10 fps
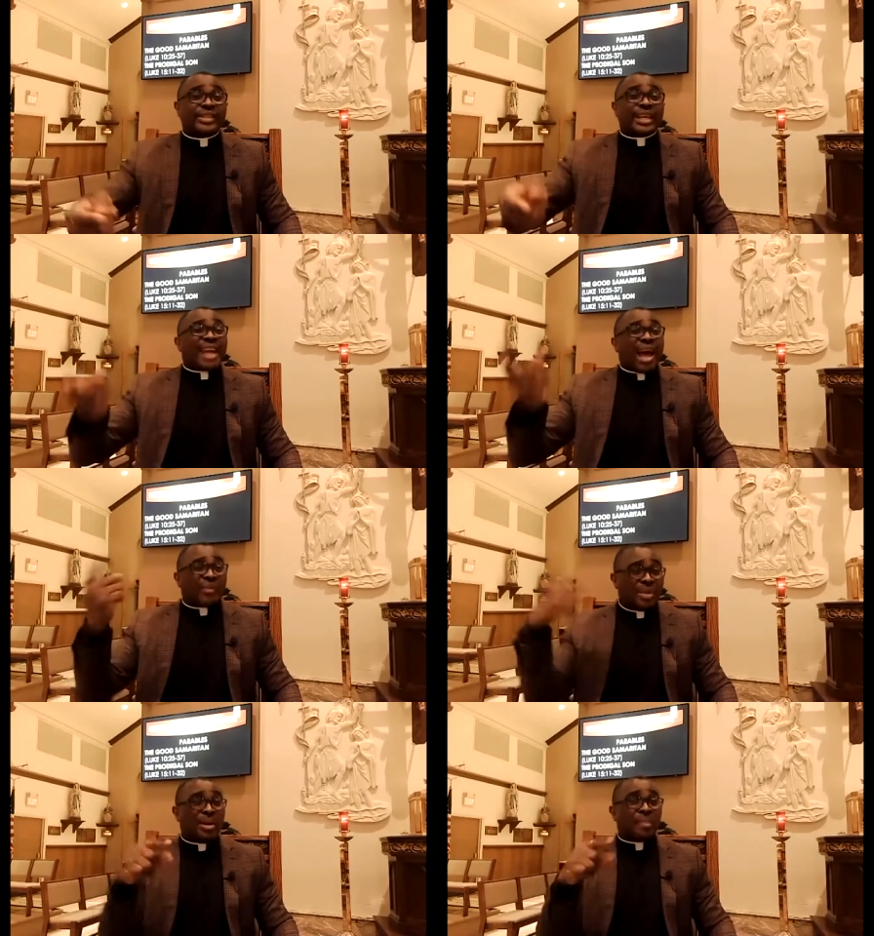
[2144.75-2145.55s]
He now
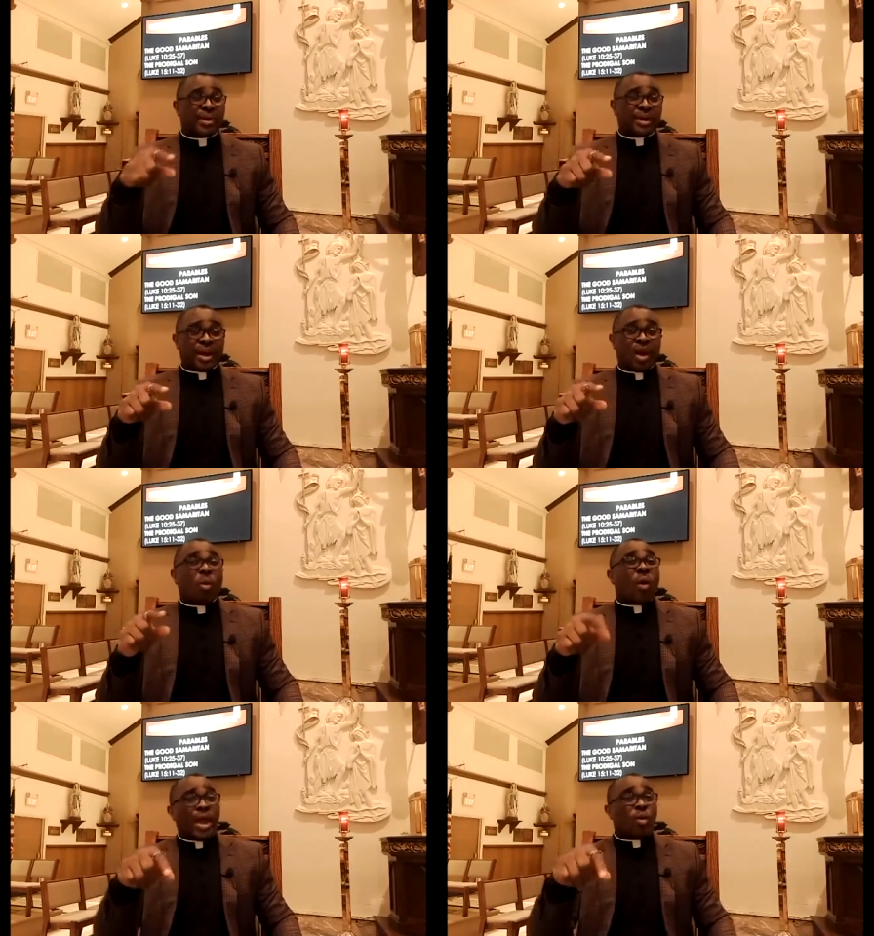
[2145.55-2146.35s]
remembered
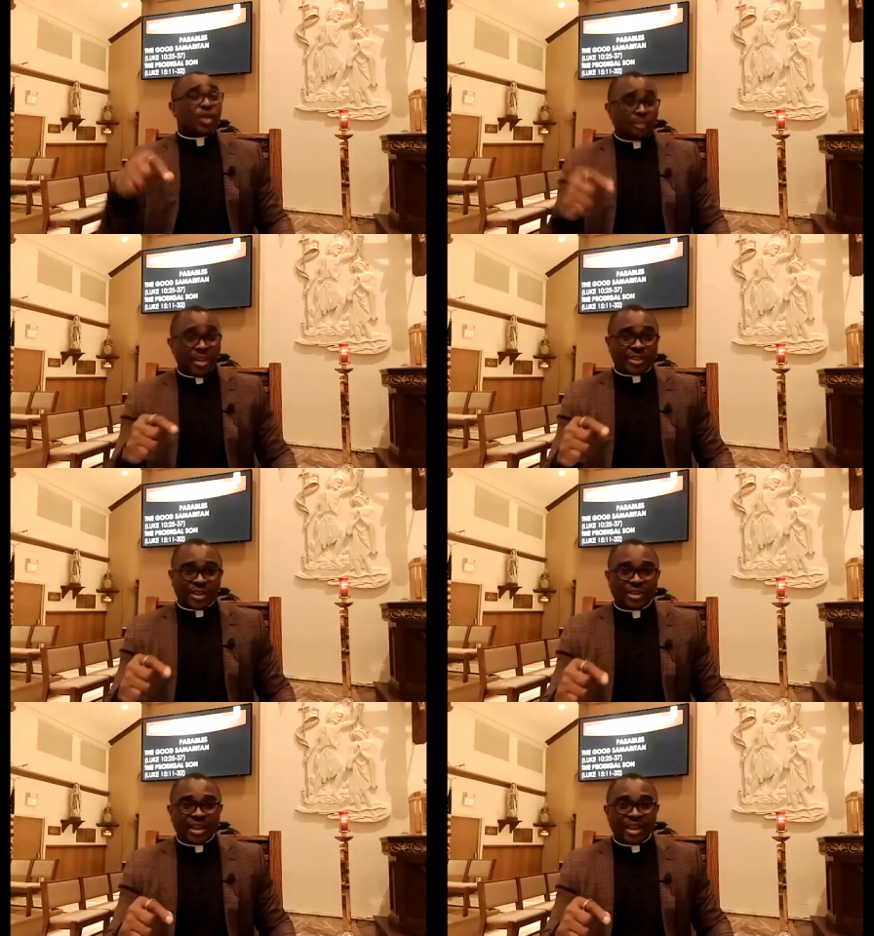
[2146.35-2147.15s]
what he was missing.